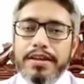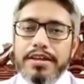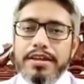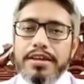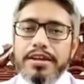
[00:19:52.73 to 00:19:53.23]

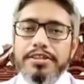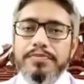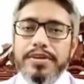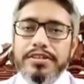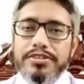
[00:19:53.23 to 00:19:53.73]
he
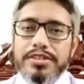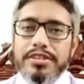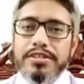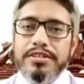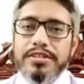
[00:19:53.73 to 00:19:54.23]
has
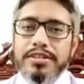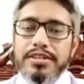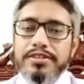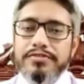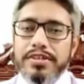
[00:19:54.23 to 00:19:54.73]
pasted,
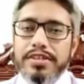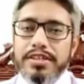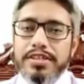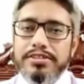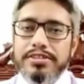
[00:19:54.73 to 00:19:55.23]
he has
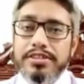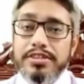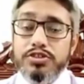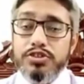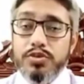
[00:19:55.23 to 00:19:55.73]
furnished,
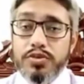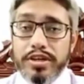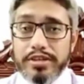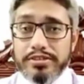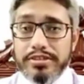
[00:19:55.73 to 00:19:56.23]
he has
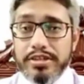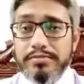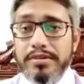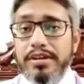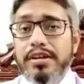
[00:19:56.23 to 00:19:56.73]
showcased
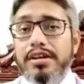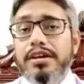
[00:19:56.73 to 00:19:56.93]
them